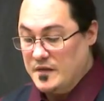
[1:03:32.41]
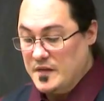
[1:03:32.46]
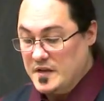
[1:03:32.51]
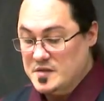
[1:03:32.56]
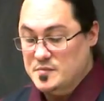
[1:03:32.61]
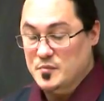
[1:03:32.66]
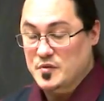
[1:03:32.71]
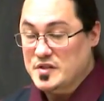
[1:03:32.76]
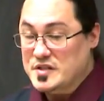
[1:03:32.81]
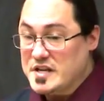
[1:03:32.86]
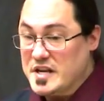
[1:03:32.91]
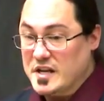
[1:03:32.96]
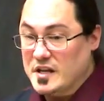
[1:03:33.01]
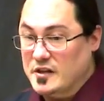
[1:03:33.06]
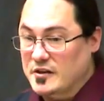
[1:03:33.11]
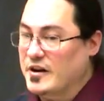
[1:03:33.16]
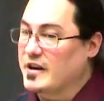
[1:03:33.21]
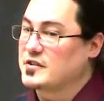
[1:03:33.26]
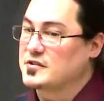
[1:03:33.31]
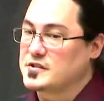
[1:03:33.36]
in this
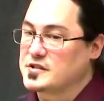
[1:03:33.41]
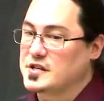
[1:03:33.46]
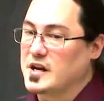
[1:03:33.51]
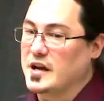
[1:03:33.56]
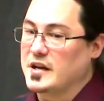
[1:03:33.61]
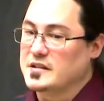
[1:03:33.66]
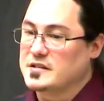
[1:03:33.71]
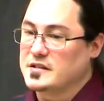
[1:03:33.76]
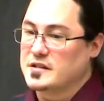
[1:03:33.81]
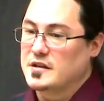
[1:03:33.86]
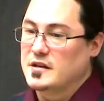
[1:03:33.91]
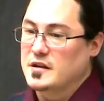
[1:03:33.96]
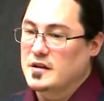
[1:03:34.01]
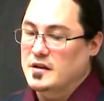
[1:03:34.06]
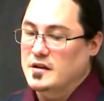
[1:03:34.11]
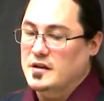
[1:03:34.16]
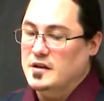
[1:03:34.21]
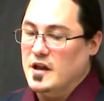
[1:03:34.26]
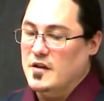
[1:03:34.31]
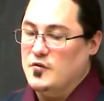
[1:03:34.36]
particular exercise.
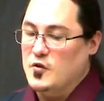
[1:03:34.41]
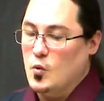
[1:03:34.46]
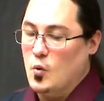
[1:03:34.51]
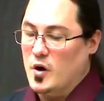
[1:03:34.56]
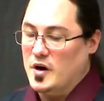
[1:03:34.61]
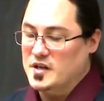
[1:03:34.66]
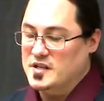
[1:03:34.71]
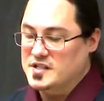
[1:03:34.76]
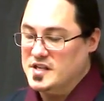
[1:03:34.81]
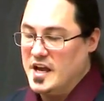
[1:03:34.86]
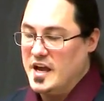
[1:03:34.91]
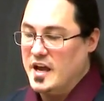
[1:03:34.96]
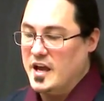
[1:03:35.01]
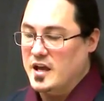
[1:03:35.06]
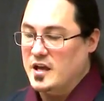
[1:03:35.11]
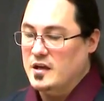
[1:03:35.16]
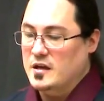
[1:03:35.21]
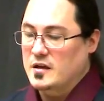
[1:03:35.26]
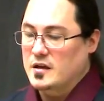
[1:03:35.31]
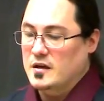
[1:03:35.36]
If you want to
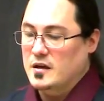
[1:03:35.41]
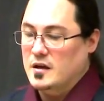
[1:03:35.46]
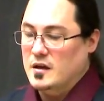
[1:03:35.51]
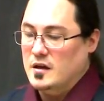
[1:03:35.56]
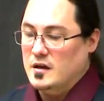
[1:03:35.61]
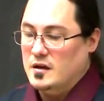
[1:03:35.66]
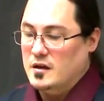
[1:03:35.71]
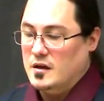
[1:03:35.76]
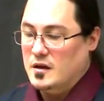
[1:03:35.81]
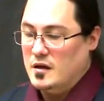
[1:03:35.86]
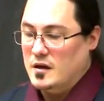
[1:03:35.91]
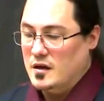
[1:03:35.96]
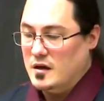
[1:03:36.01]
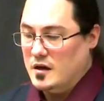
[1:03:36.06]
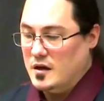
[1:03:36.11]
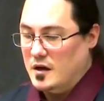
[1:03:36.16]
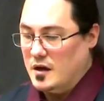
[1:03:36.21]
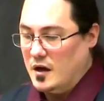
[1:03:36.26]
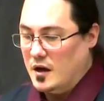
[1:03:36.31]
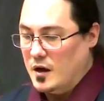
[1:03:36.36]
say,
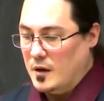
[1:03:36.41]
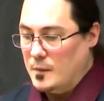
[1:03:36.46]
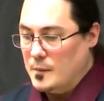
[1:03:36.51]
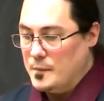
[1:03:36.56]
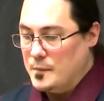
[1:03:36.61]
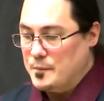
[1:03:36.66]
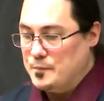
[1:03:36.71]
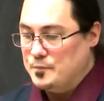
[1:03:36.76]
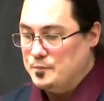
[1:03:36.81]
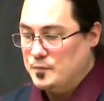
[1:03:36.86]
um,